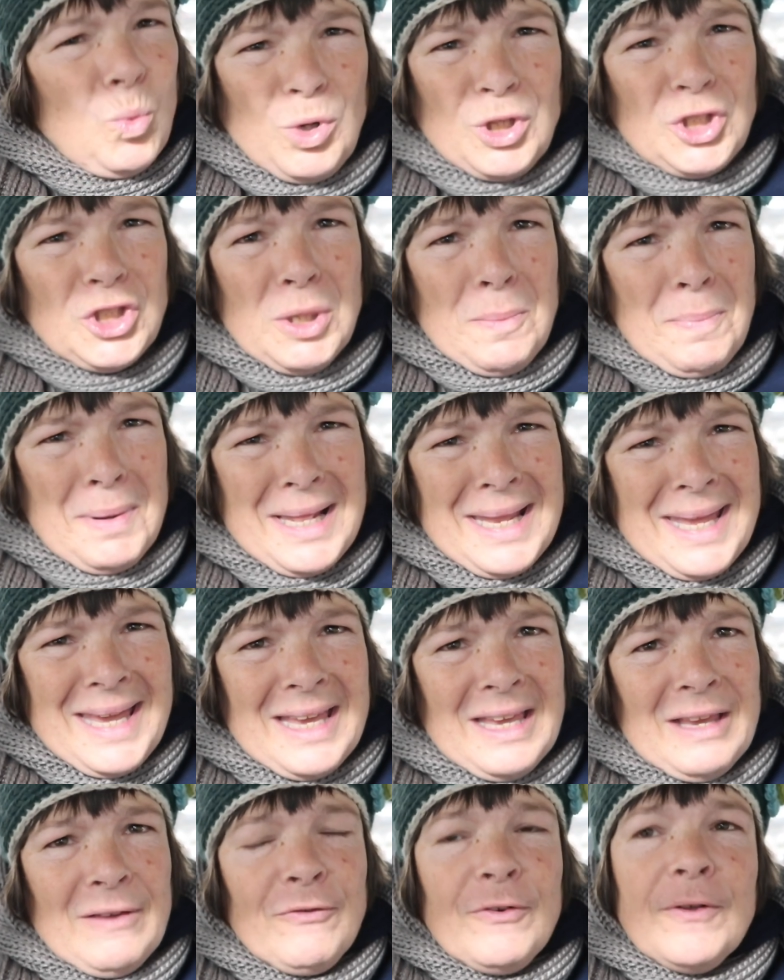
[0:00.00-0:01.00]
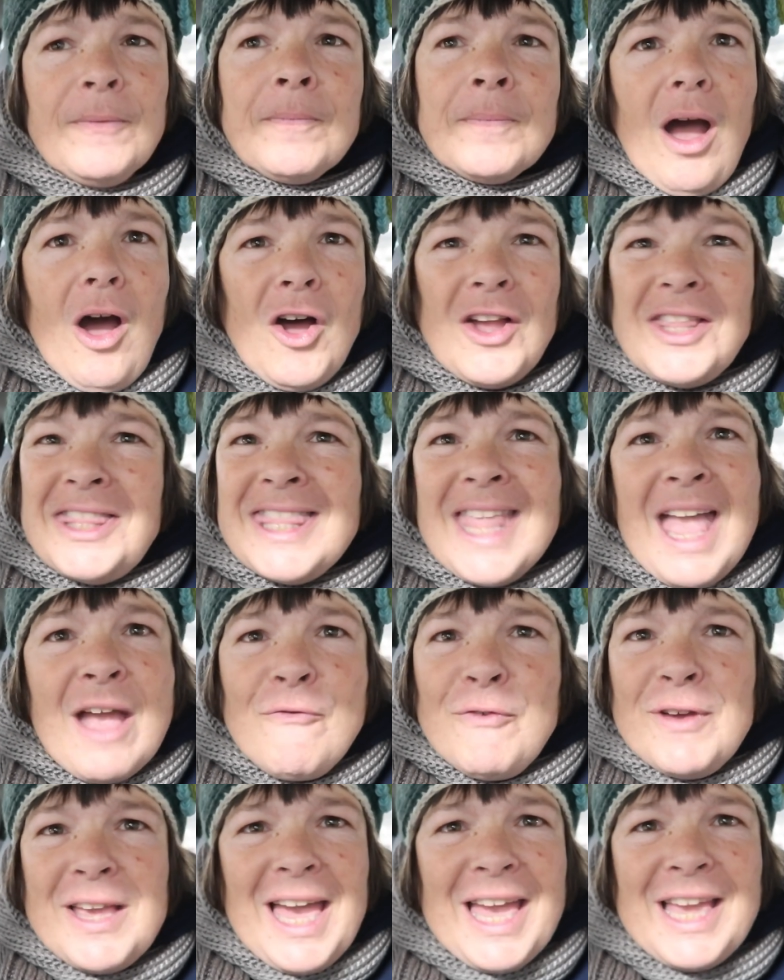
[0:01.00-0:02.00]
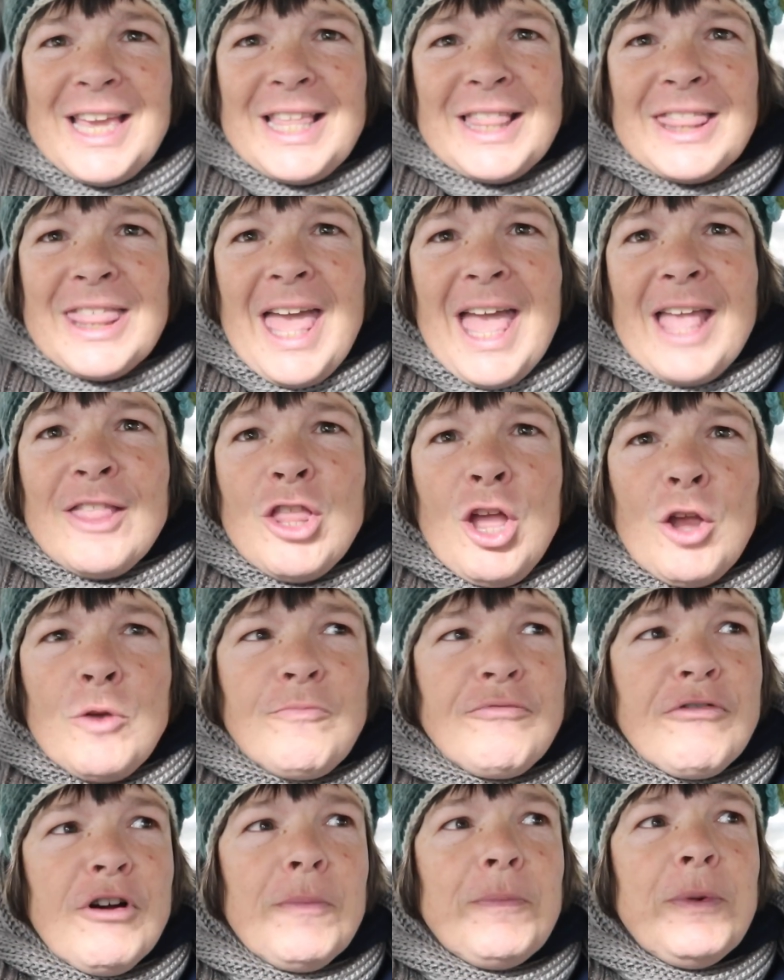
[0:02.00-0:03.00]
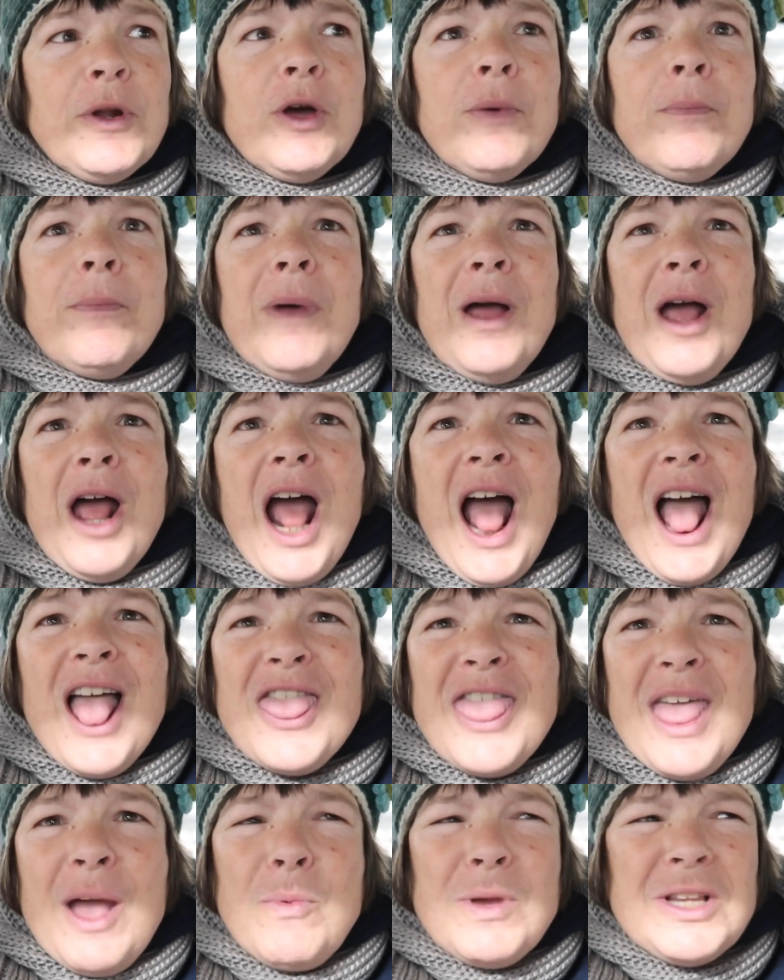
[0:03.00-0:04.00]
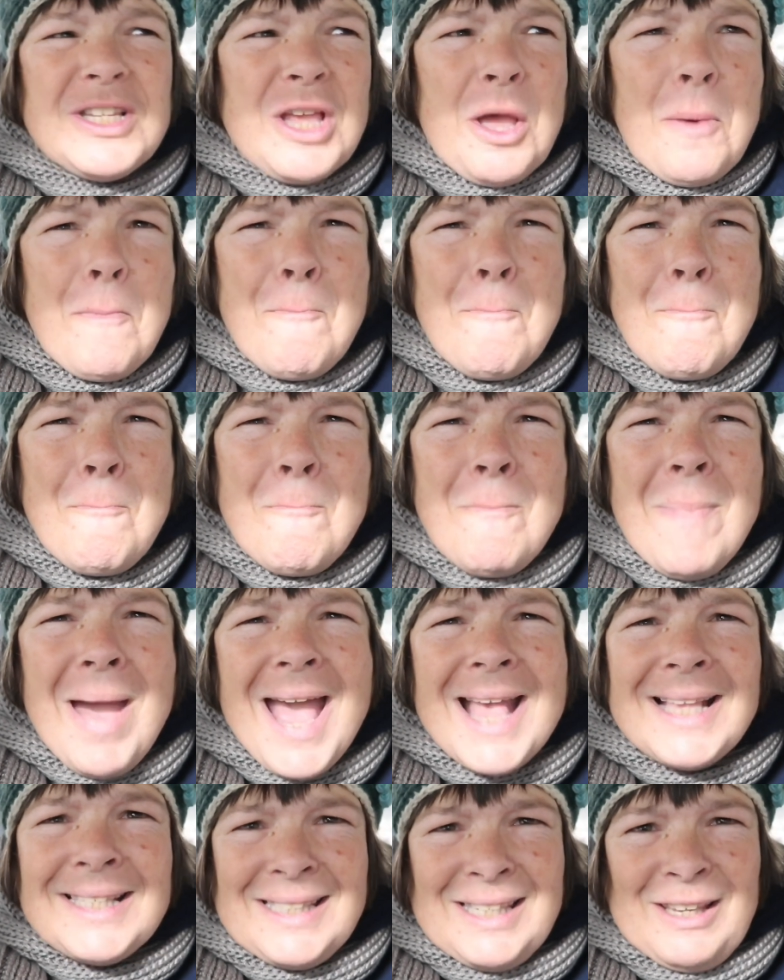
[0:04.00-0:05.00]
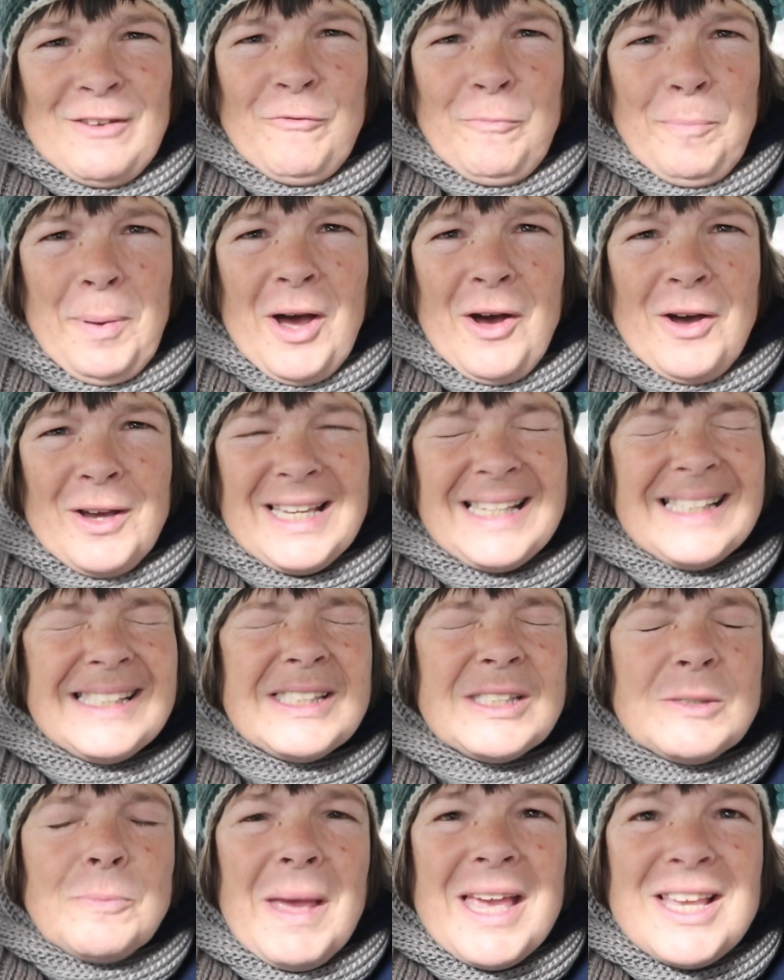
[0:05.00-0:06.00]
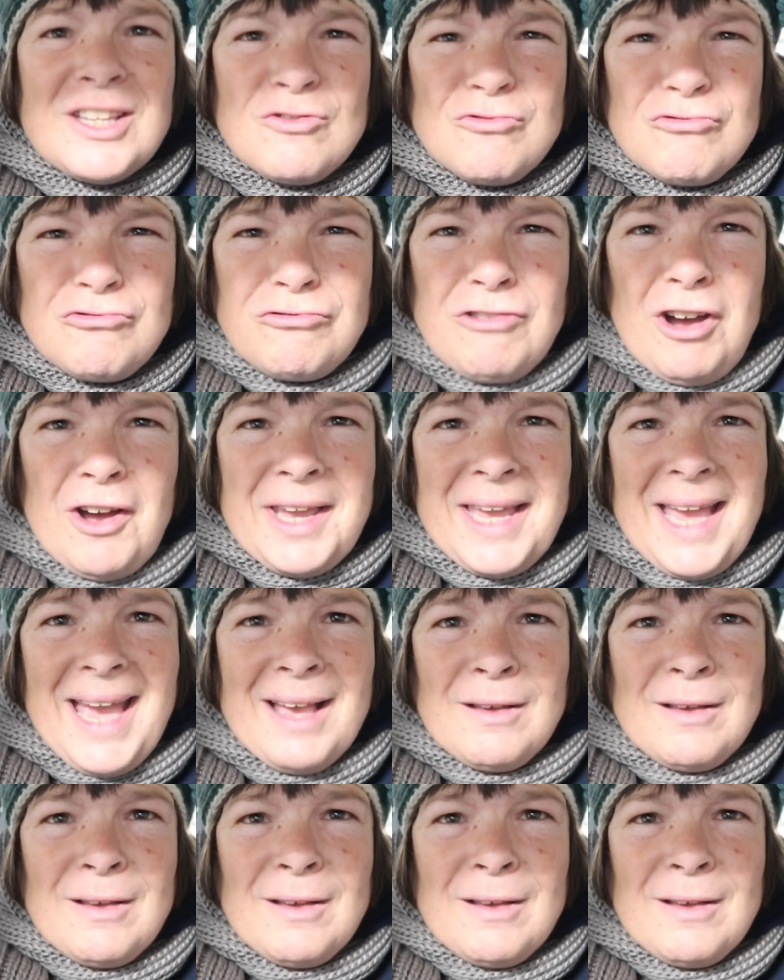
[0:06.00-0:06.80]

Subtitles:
I navigated there, no problem. There was a massive parking space right